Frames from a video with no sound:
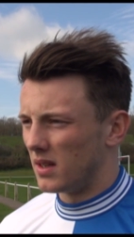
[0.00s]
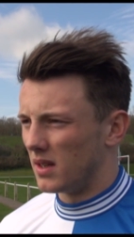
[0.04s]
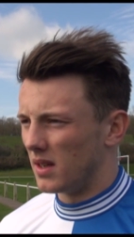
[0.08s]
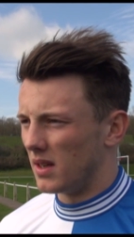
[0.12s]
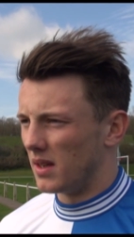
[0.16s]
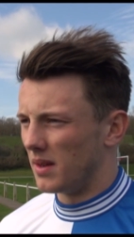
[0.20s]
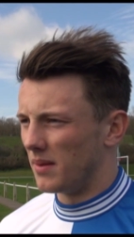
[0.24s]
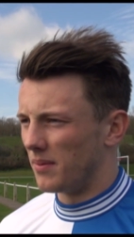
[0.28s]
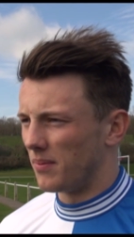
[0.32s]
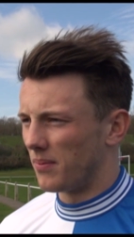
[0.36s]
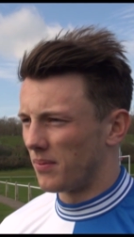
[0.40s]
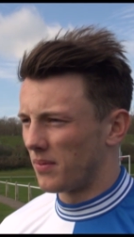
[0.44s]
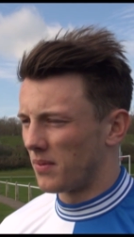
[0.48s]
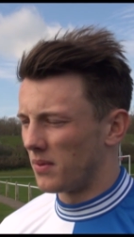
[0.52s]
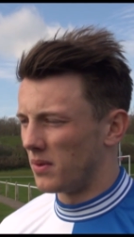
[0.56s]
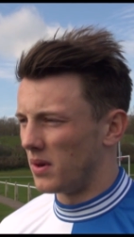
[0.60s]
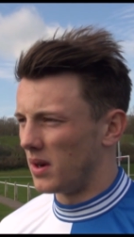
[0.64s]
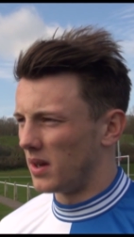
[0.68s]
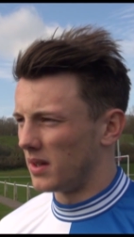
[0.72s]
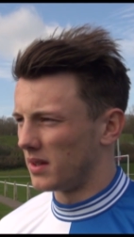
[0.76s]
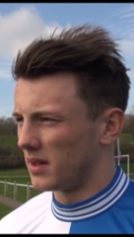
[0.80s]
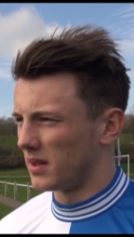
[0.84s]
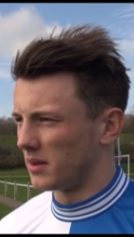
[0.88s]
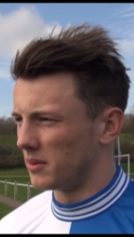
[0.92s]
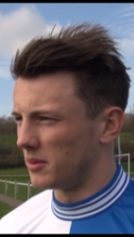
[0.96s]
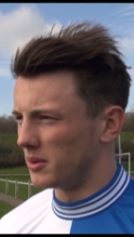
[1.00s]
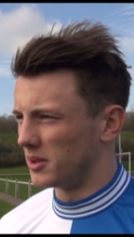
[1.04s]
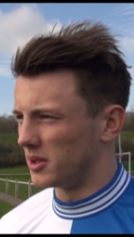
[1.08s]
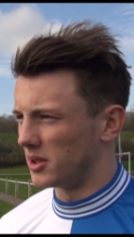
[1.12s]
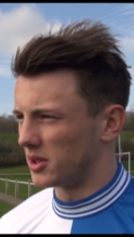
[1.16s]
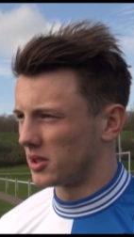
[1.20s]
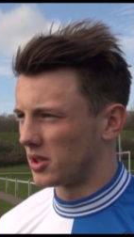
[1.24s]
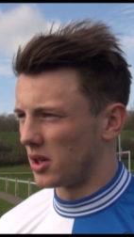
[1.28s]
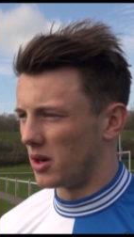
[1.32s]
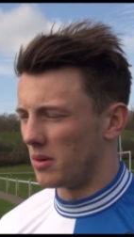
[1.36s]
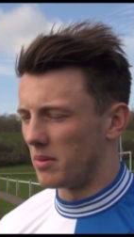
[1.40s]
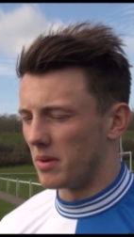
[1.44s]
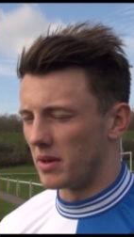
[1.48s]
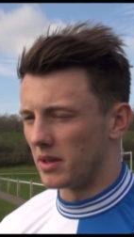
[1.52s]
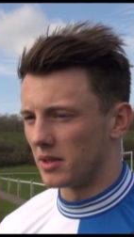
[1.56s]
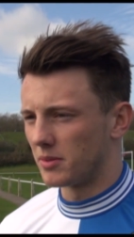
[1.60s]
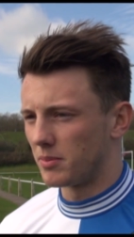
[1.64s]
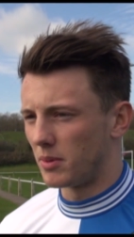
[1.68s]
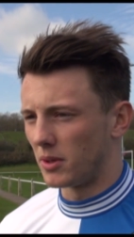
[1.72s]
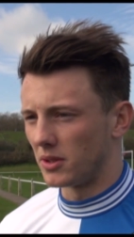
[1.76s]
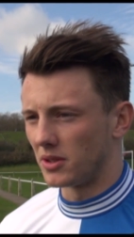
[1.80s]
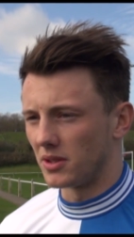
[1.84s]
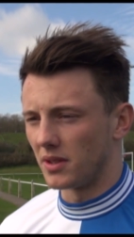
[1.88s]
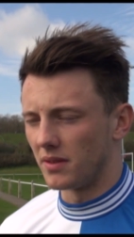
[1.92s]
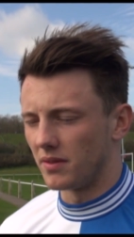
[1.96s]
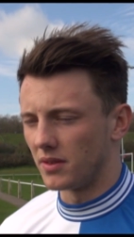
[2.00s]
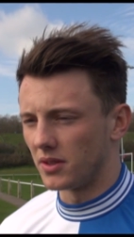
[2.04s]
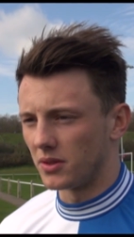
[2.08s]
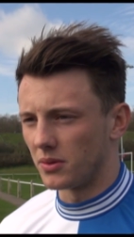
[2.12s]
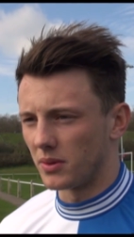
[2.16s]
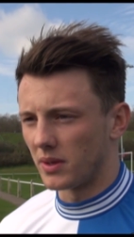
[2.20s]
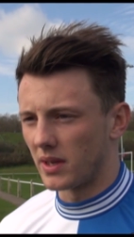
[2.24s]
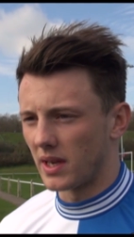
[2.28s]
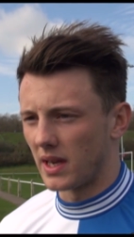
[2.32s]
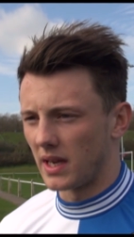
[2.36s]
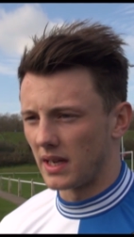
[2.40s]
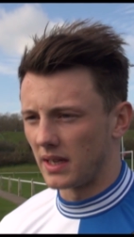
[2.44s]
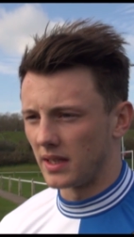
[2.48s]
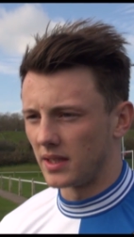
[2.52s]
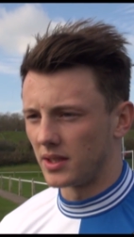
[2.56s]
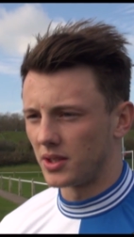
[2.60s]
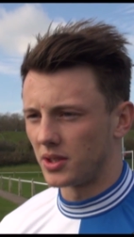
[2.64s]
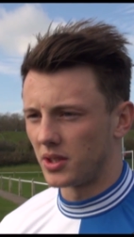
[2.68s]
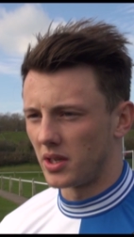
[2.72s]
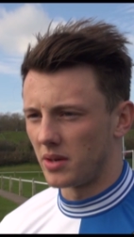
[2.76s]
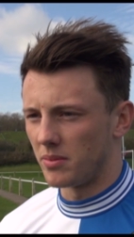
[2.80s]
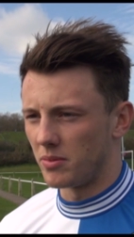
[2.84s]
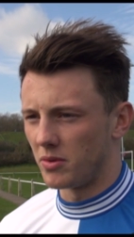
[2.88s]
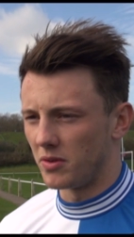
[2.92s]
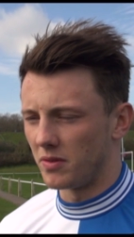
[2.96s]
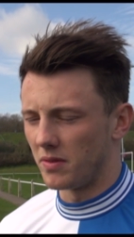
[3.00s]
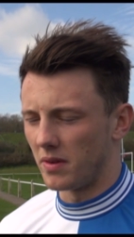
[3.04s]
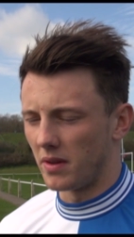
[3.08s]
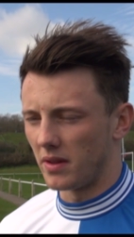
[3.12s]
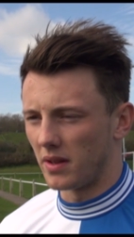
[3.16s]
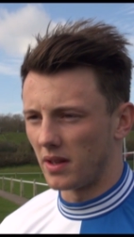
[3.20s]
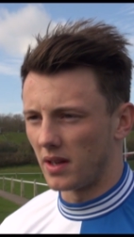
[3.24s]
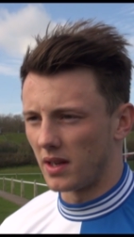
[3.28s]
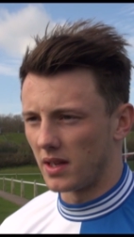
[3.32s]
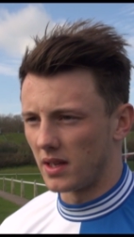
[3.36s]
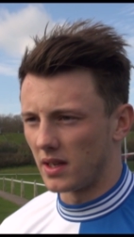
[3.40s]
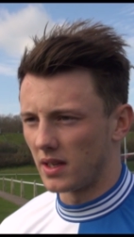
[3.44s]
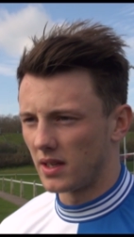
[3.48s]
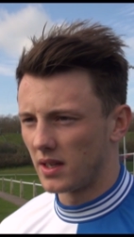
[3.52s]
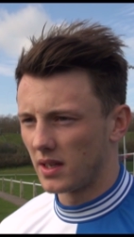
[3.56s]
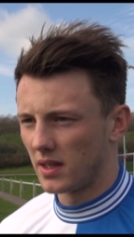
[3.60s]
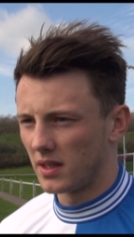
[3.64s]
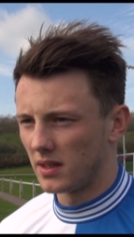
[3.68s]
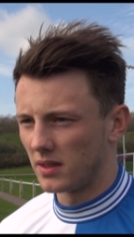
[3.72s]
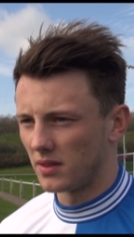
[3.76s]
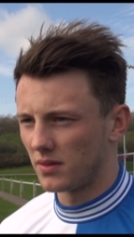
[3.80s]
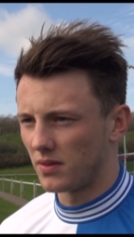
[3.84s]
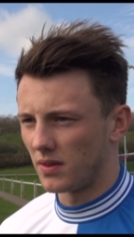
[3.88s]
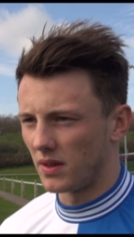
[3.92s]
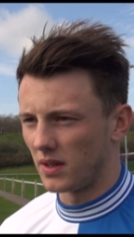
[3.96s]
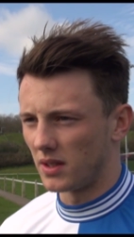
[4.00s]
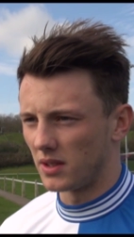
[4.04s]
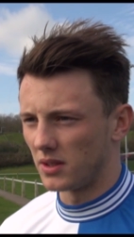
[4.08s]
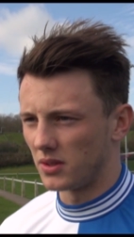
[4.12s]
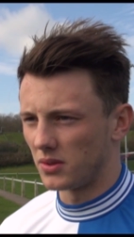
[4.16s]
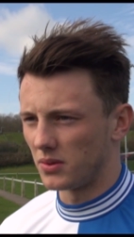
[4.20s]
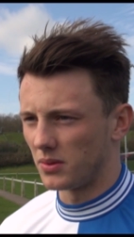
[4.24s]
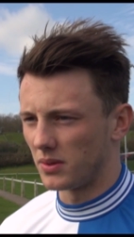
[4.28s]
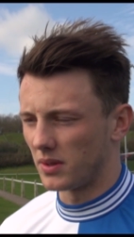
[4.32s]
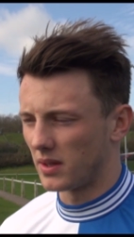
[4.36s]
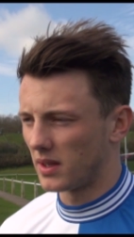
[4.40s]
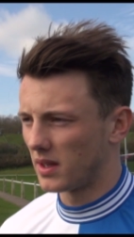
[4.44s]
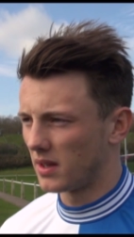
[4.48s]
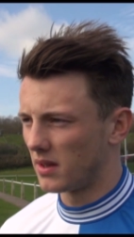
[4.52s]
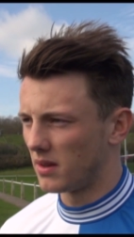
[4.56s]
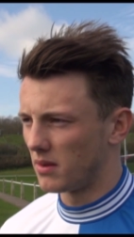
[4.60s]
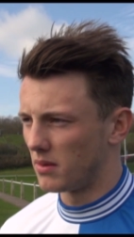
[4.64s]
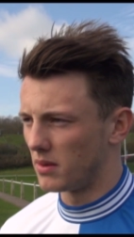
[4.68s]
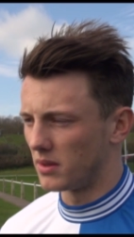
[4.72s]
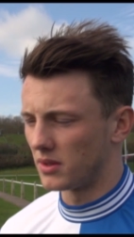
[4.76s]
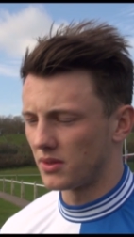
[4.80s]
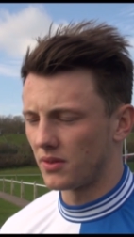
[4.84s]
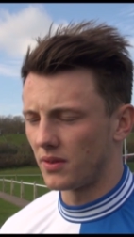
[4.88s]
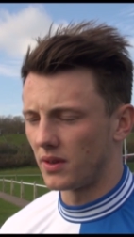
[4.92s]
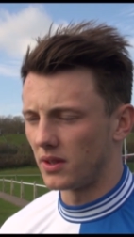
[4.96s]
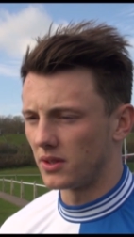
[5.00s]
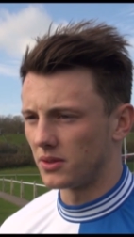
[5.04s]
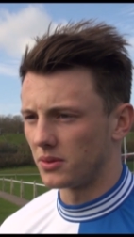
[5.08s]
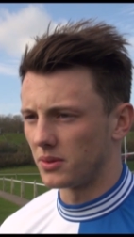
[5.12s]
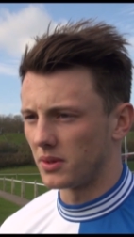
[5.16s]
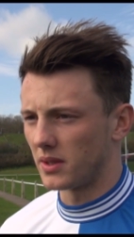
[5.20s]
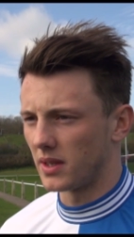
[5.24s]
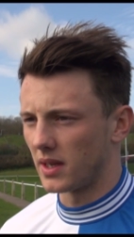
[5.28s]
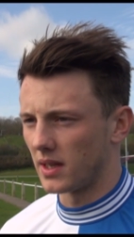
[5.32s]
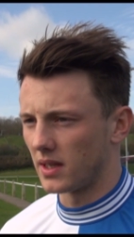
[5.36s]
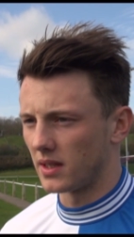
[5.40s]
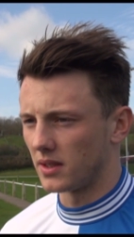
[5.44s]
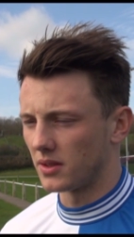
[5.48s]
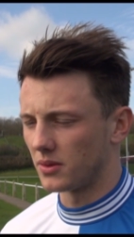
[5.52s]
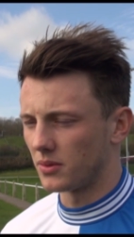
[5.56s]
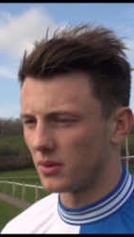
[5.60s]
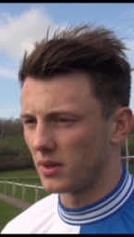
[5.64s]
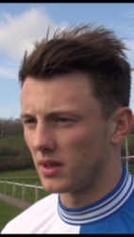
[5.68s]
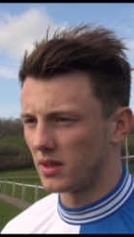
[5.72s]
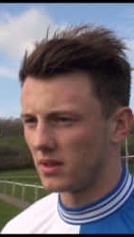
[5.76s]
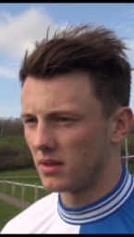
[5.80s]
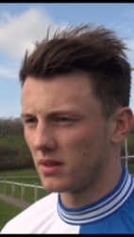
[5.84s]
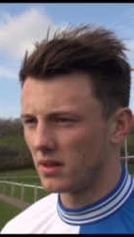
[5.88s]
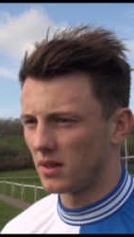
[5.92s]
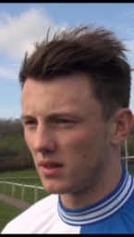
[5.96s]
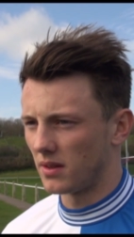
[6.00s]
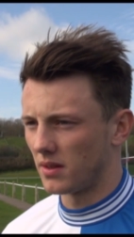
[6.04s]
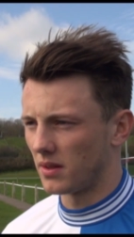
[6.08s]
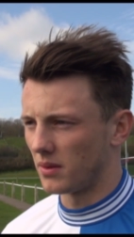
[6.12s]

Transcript: Um, well, I think we just got to be as positive as we can and try and move up the league as far as we as far as we can as well.